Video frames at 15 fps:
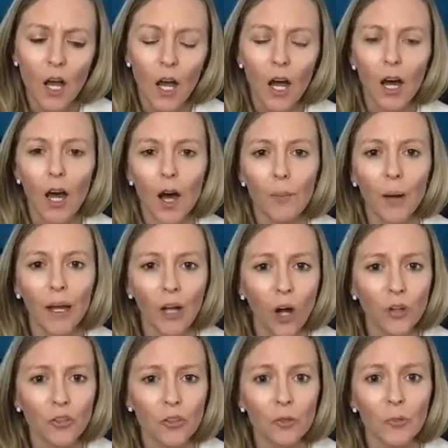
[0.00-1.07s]
I
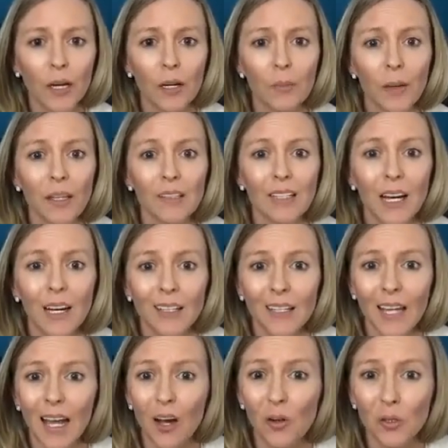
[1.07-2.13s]
also recommend cutting
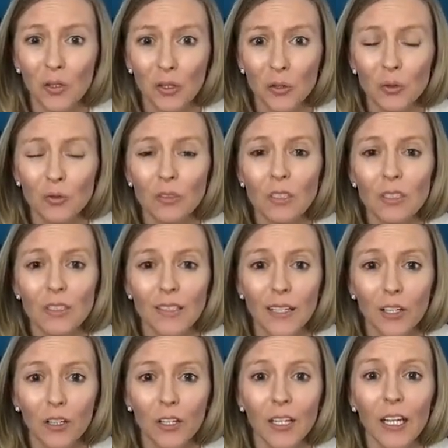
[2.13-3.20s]
out gluten,
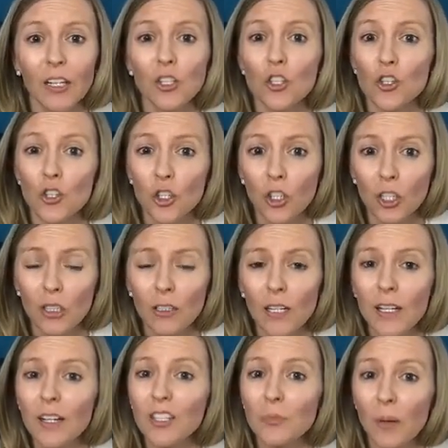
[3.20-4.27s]
dairy, and sugar,
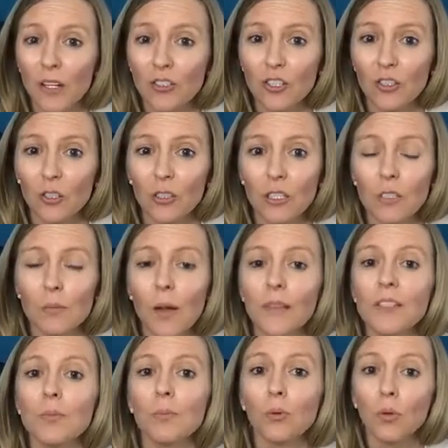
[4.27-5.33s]
especially during these months
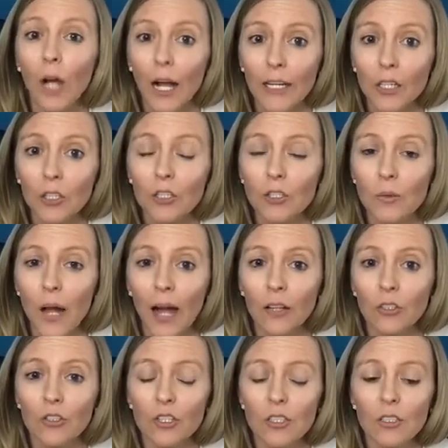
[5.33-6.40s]
prior to
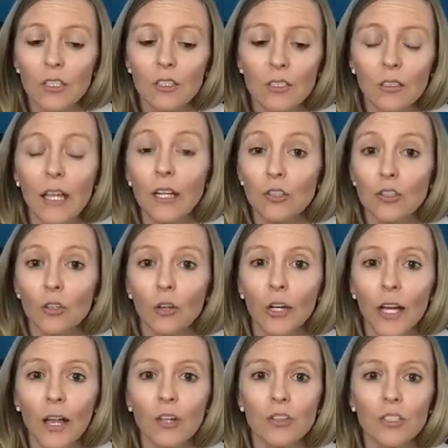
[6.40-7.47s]
allergy season. And during
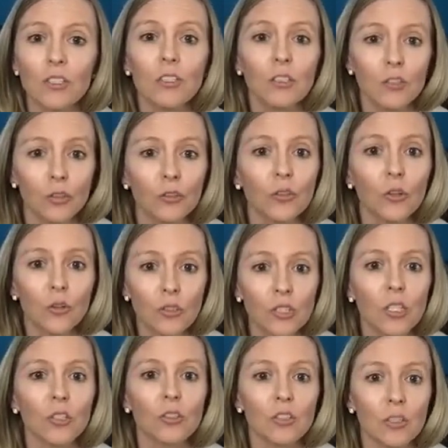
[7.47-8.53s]
allergy season, you'll notice that
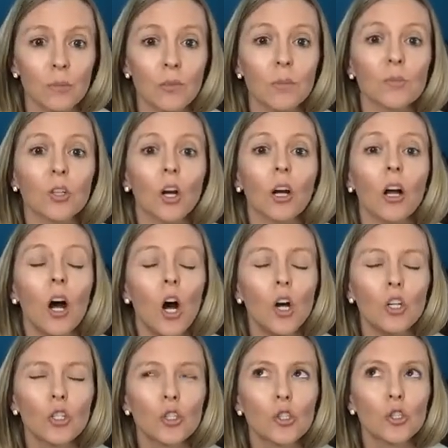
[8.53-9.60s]
your symptoms are
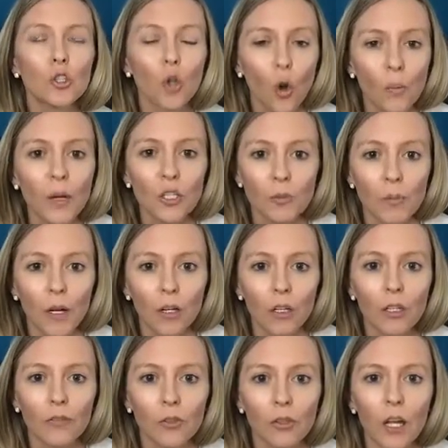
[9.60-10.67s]
so much better if
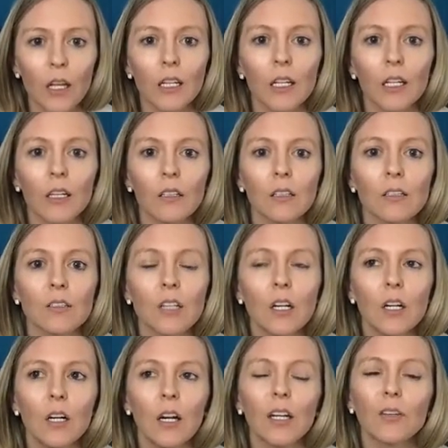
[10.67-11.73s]
you're not eating these
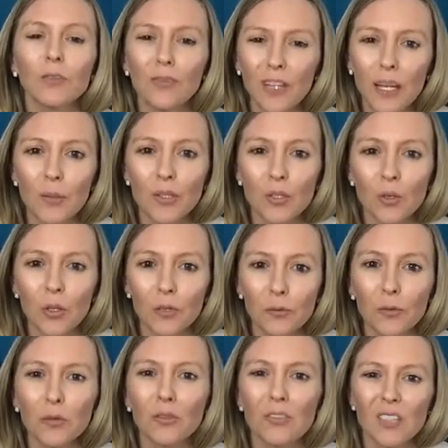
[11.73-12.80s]
inflammatory
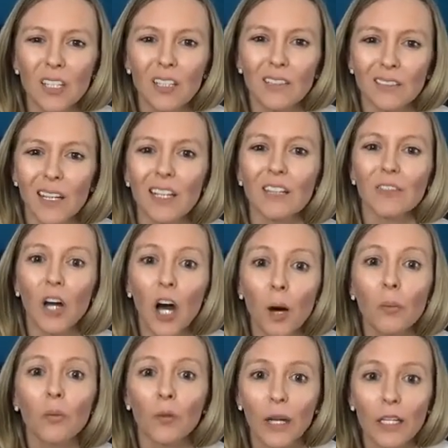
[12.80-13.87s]
foods that can kind of
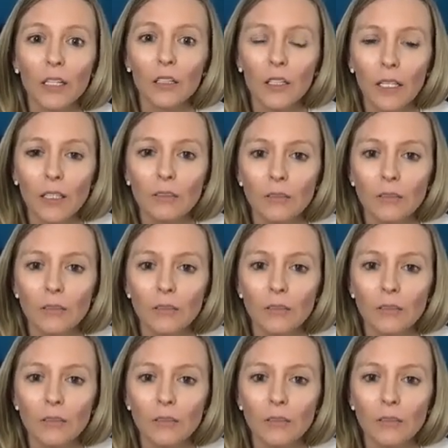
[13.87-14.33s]
upregulate